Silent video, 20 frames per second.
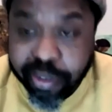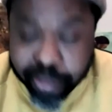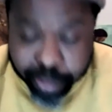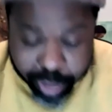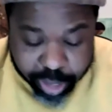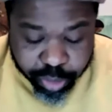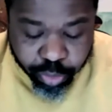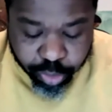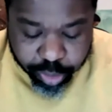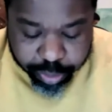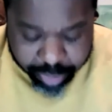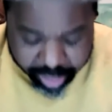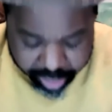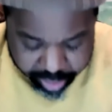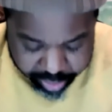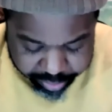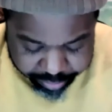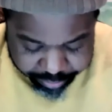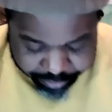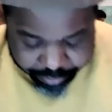men were
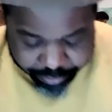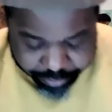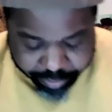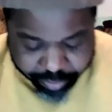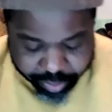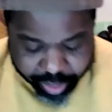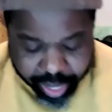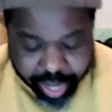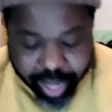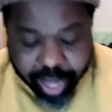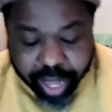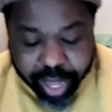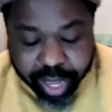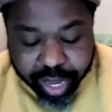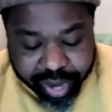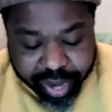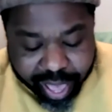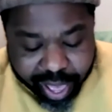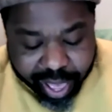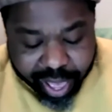men. And
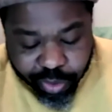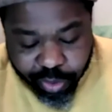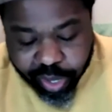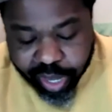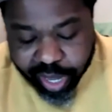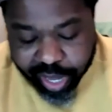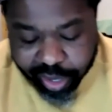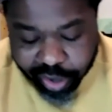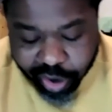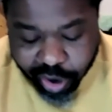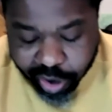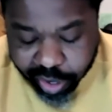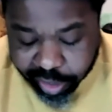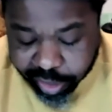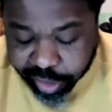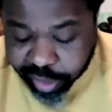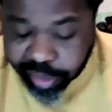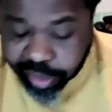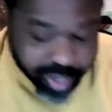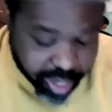now you can't
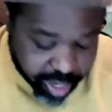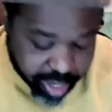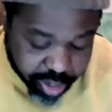hardly tell